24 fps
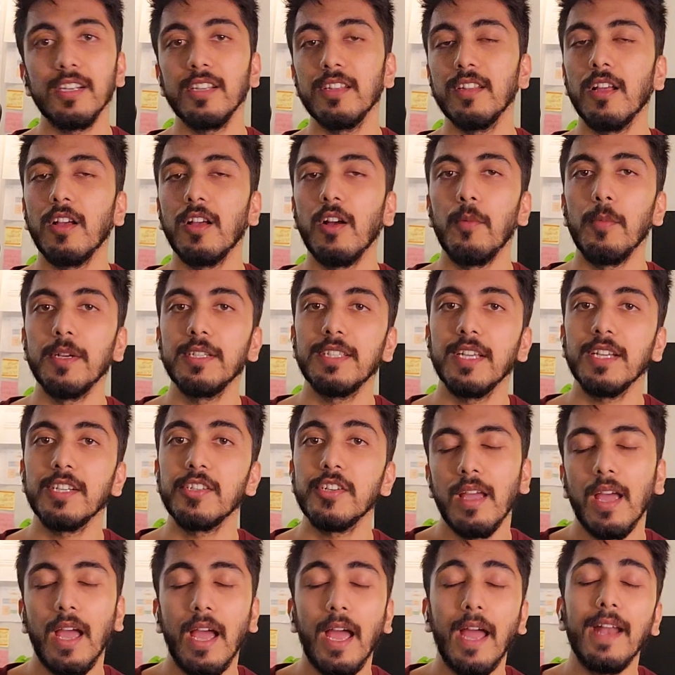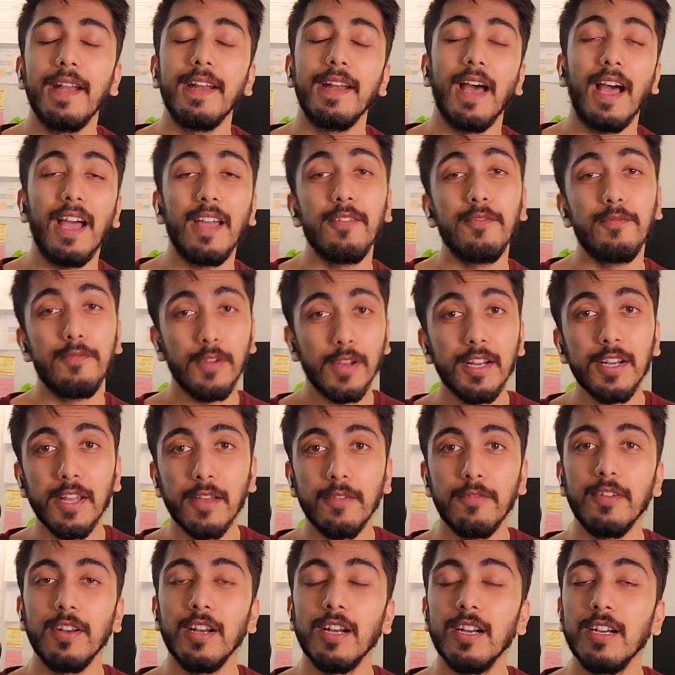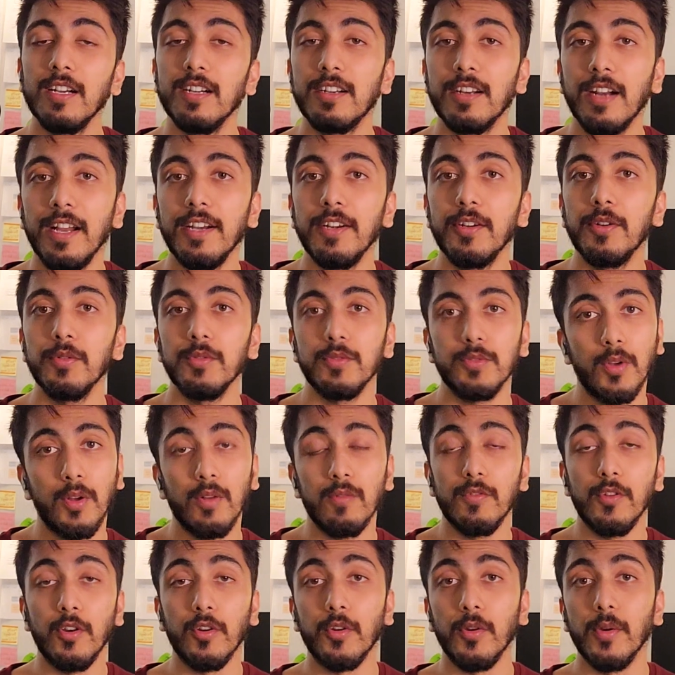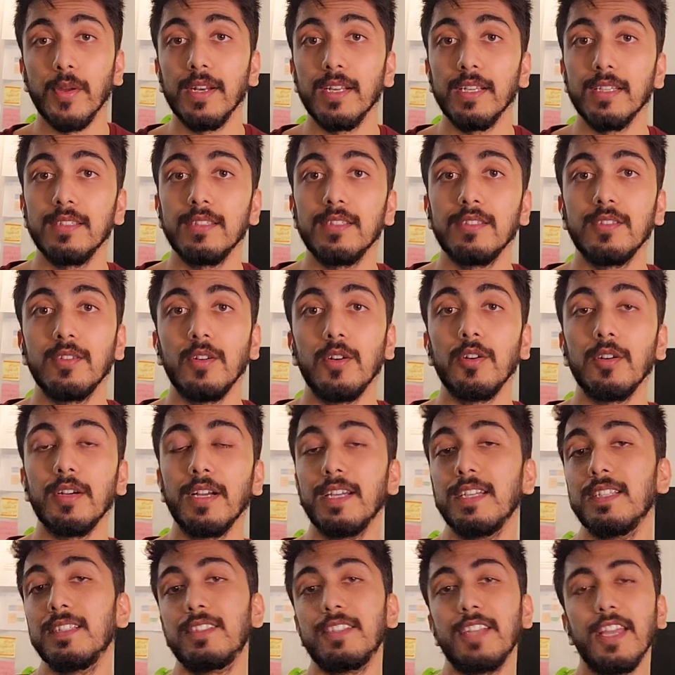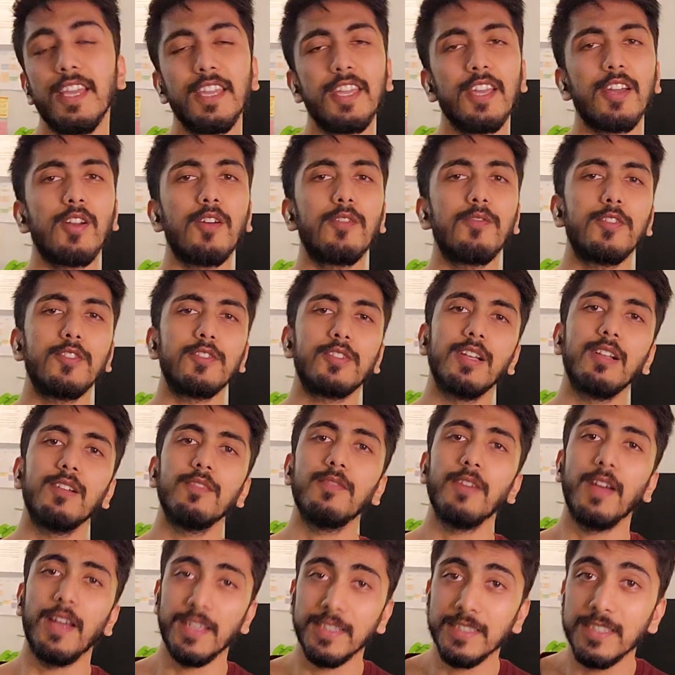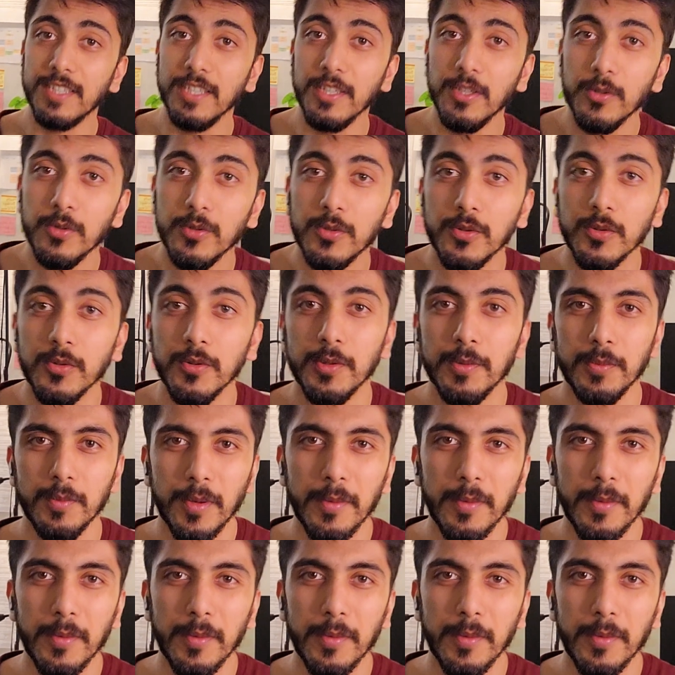the comment section and I will definitely try to solve your queries. So guys, take care of yourself and see you soon. Bye